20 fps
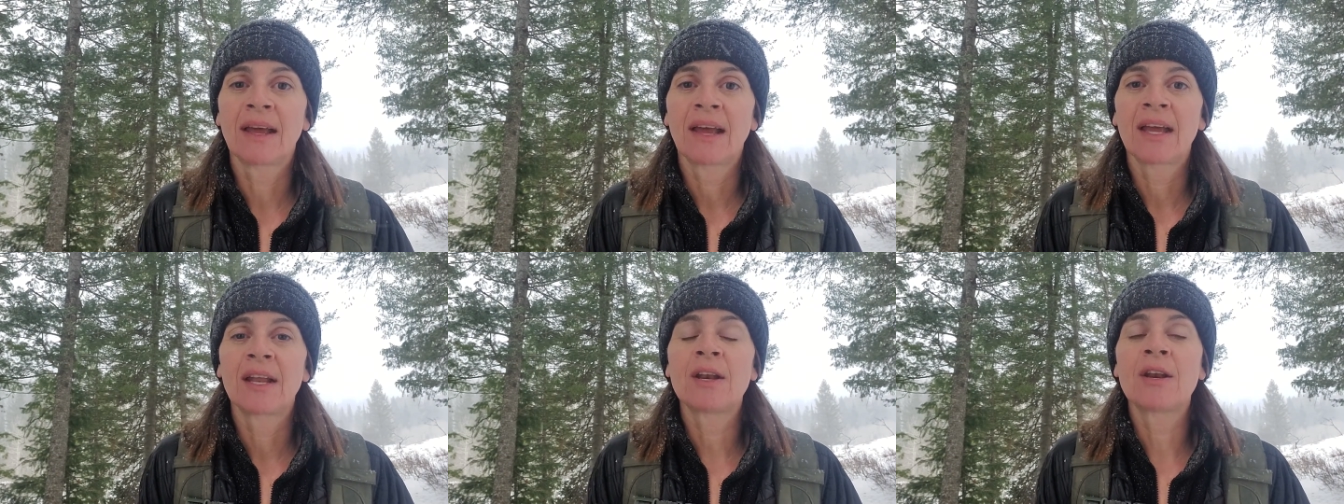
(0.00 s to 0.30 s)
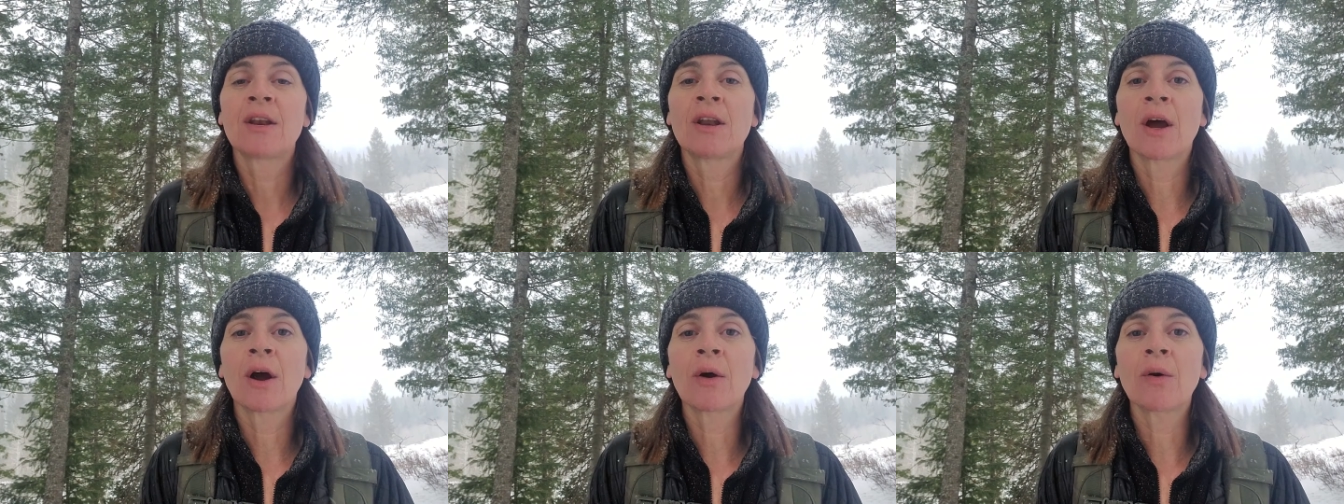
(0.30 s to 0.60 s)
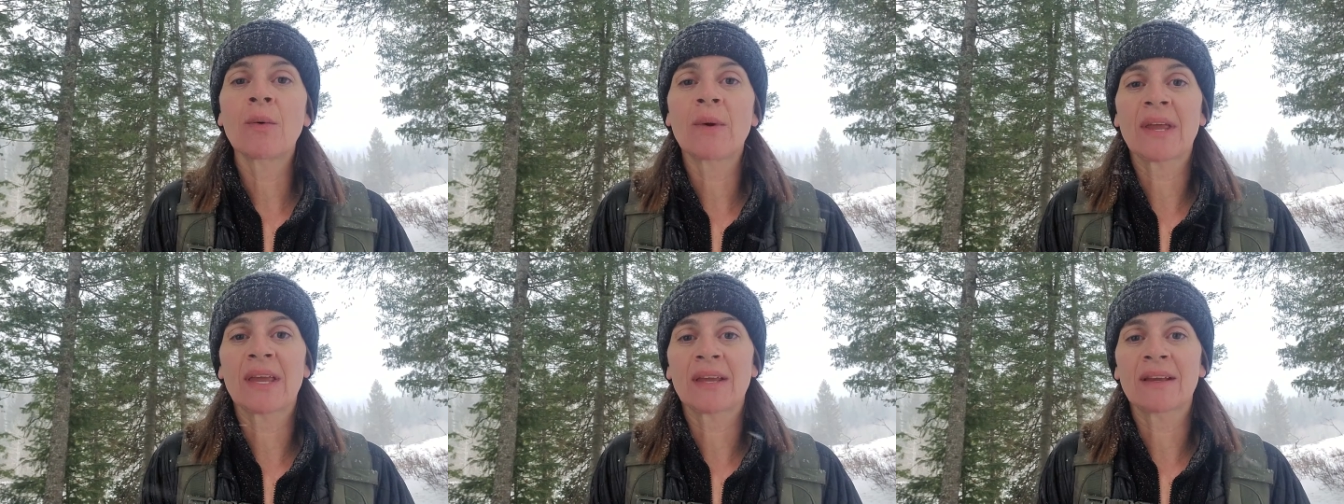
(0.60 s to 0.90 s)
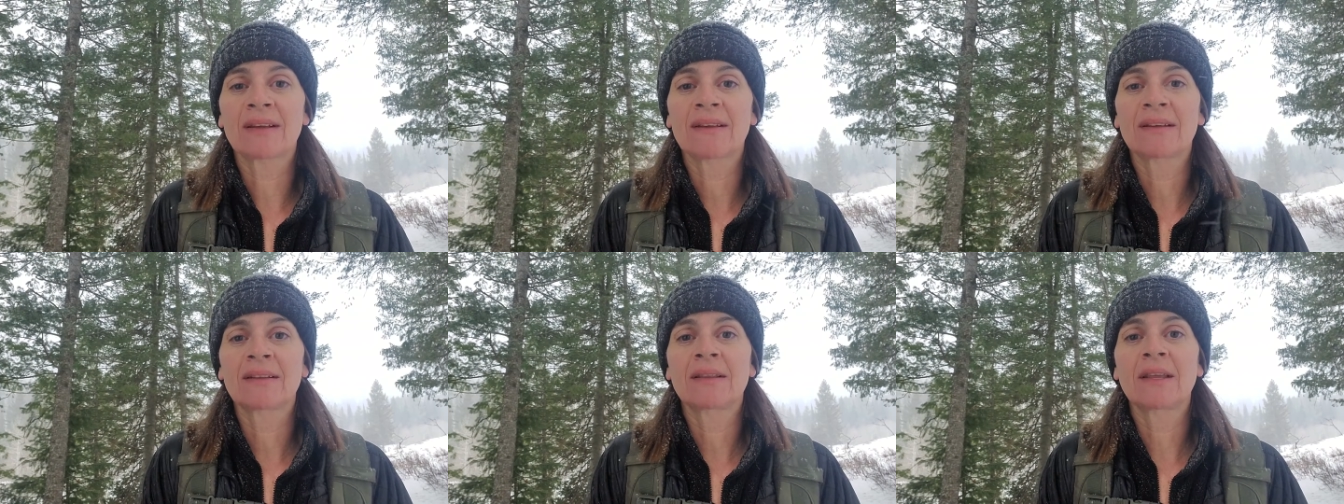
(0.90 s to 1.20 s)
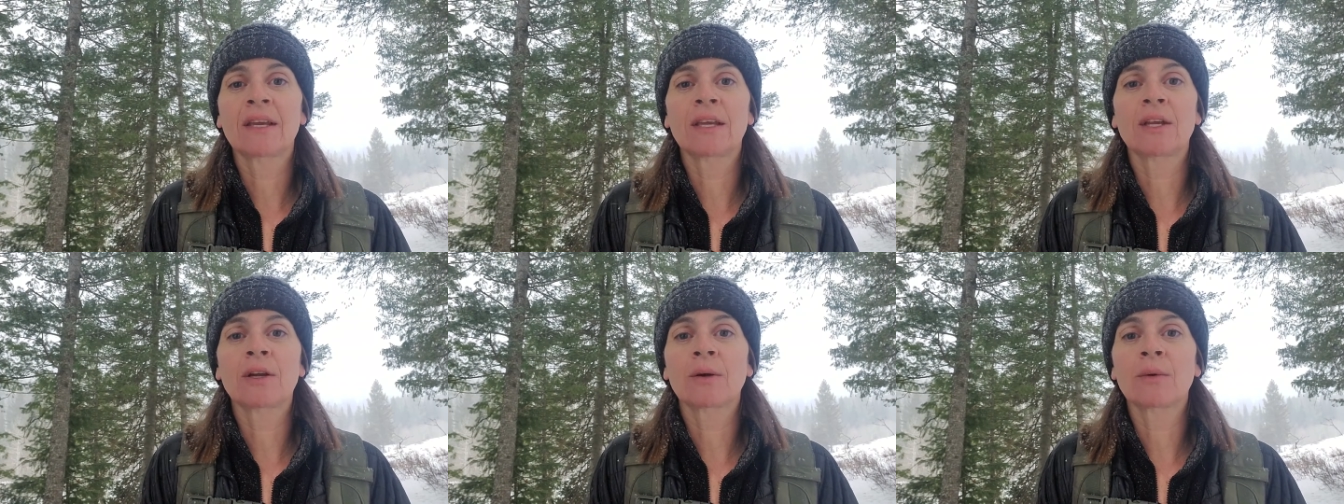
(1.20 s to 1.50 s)
knowing
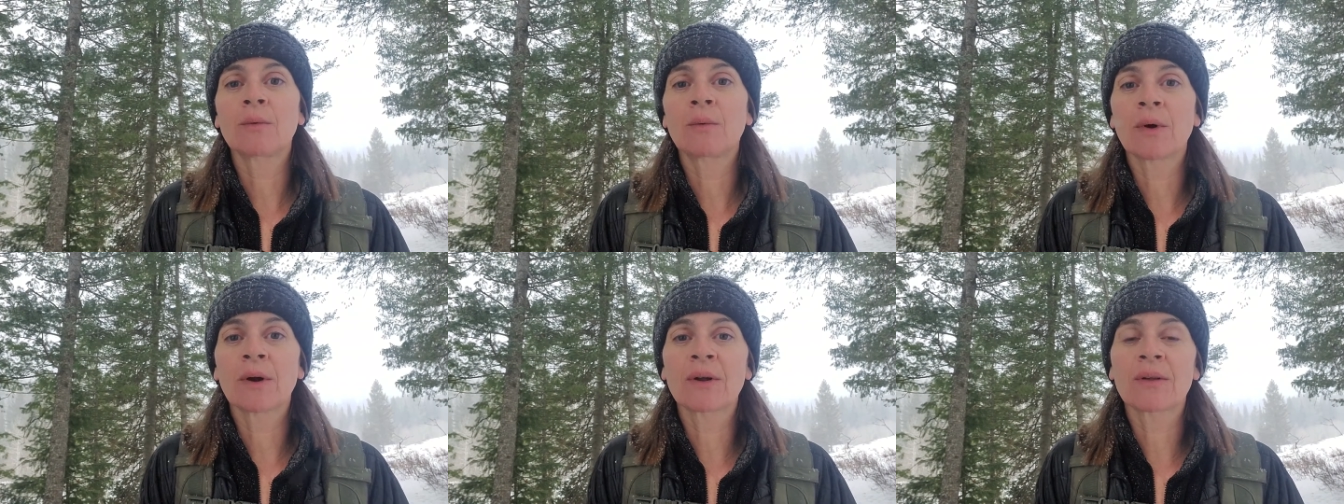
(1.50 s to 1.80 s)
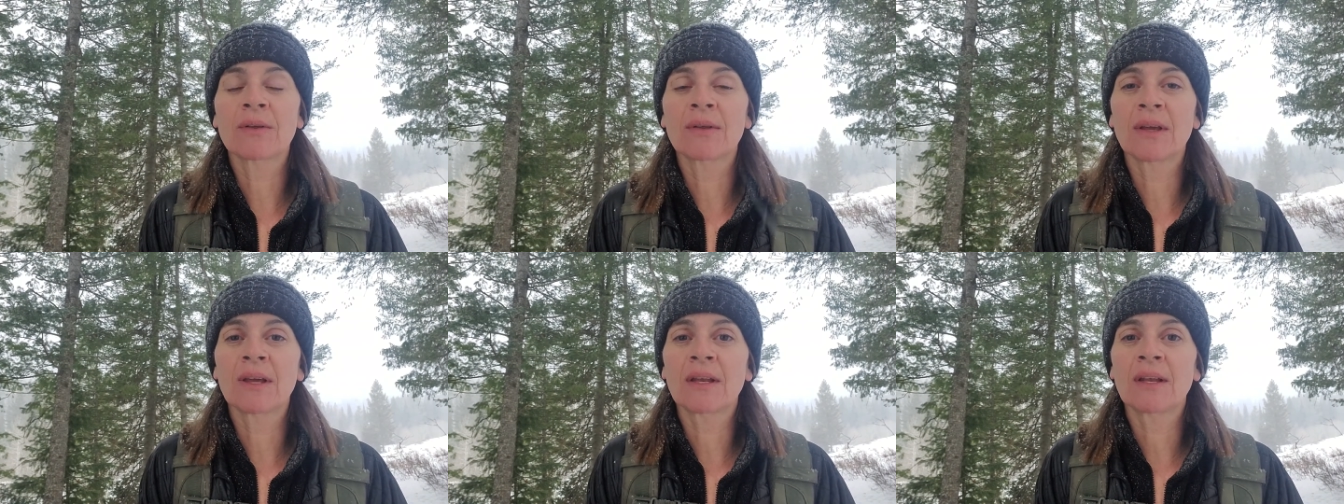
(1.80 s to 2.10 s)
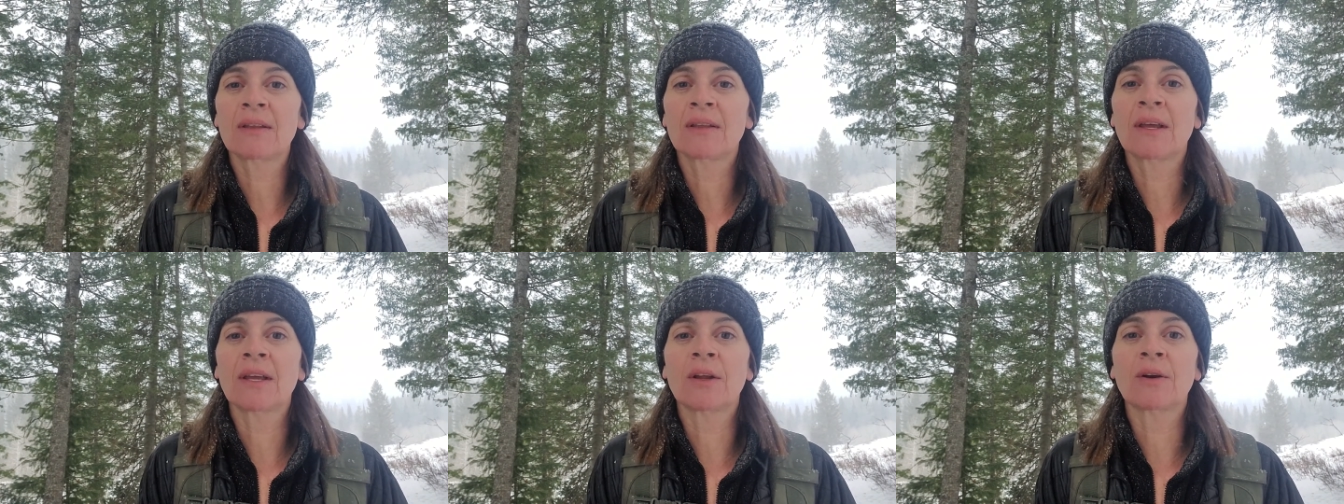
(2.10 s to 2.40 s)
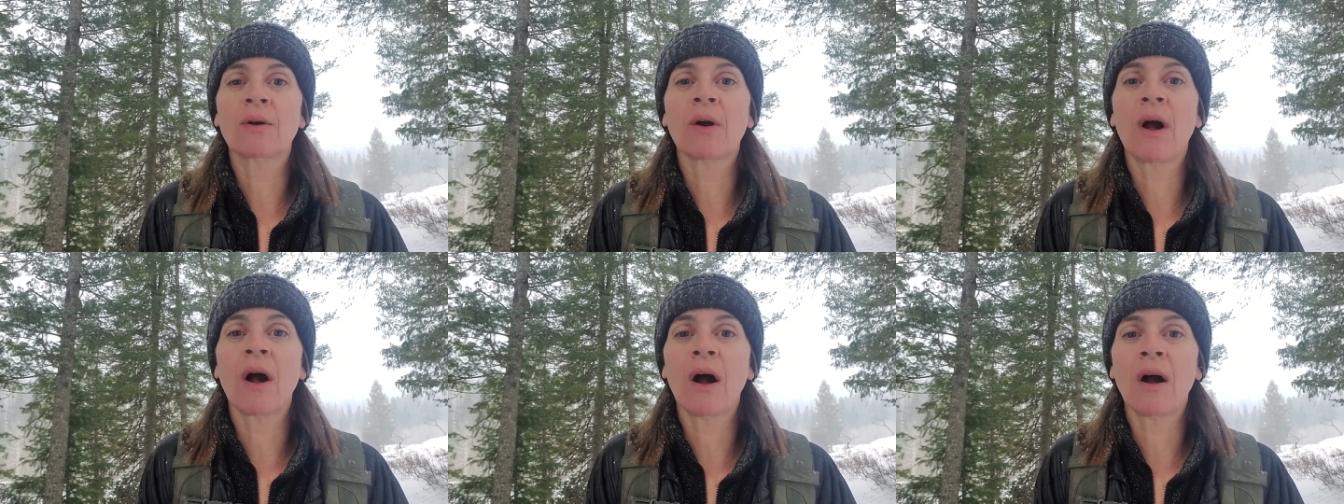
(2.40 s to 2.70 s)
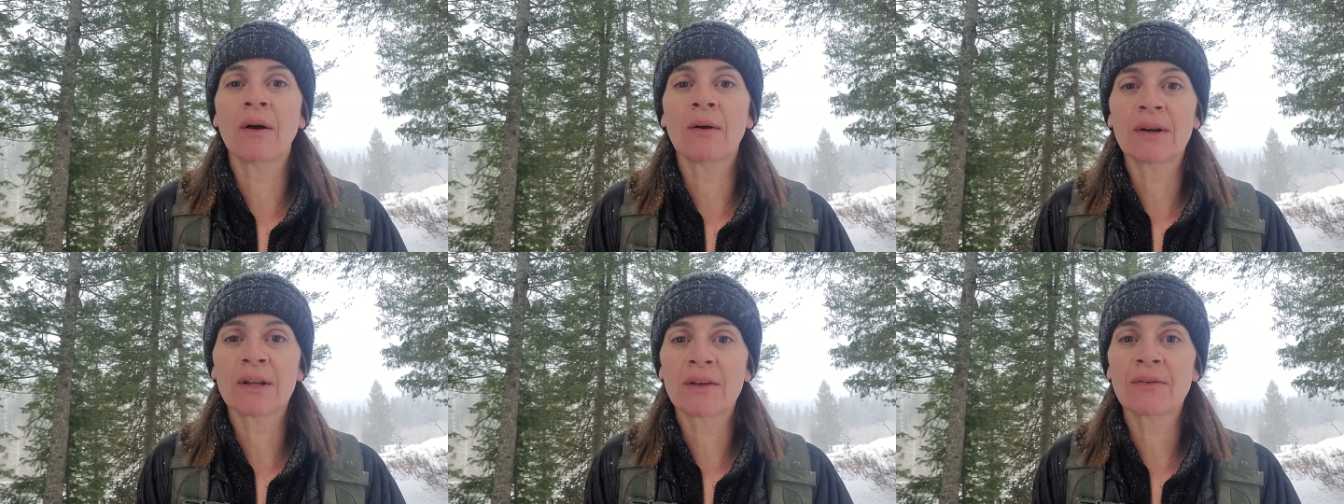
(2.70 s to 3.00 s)
that you're worth it, that you're
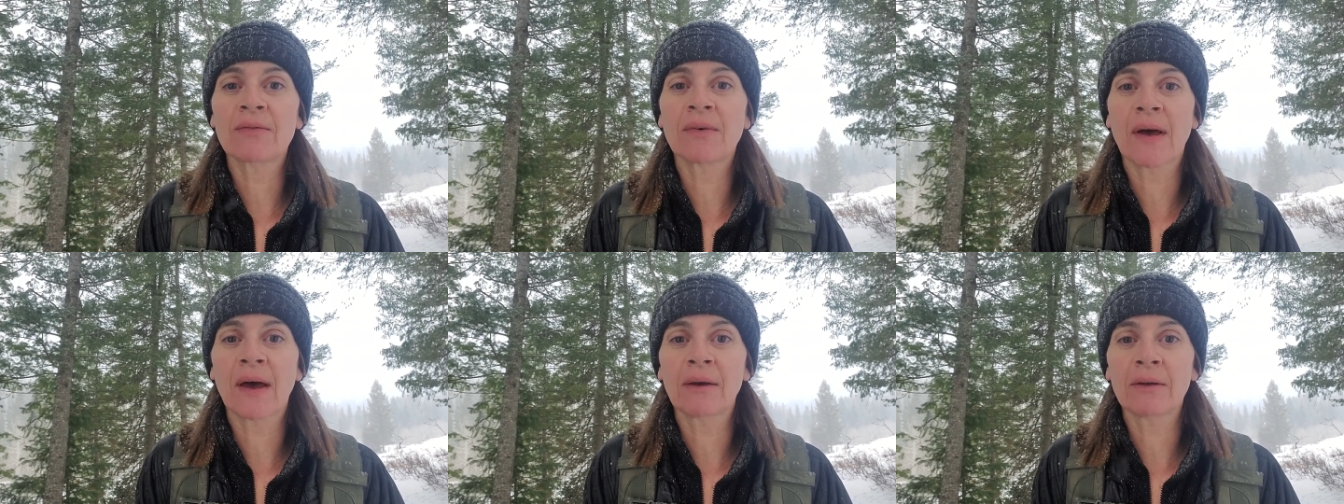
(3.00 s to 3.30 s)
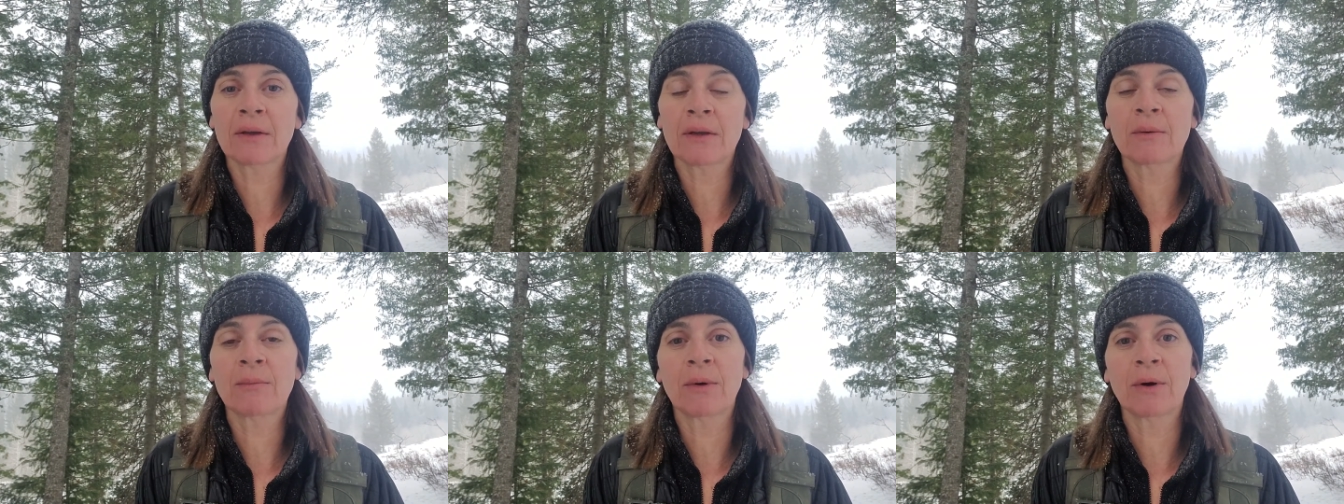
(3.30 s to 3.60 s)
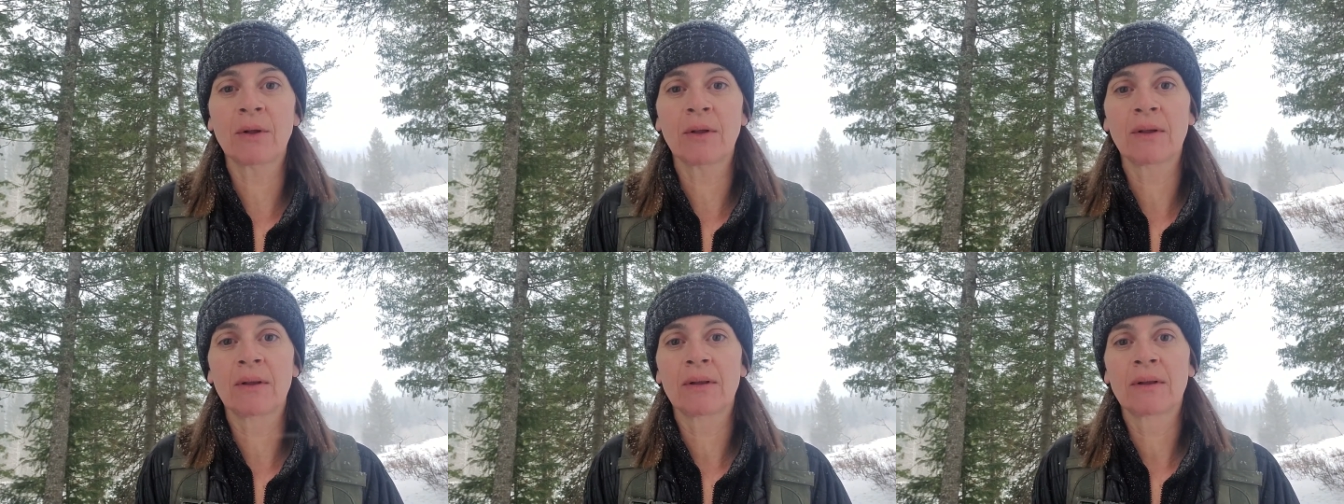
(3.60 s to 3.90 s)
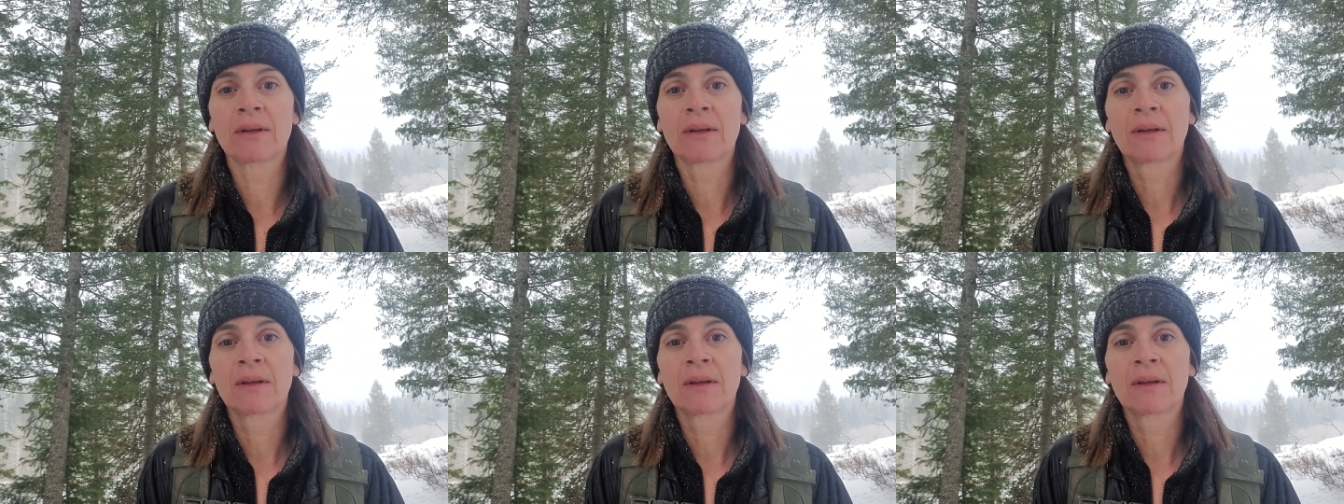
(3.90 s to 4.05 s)
already valuable,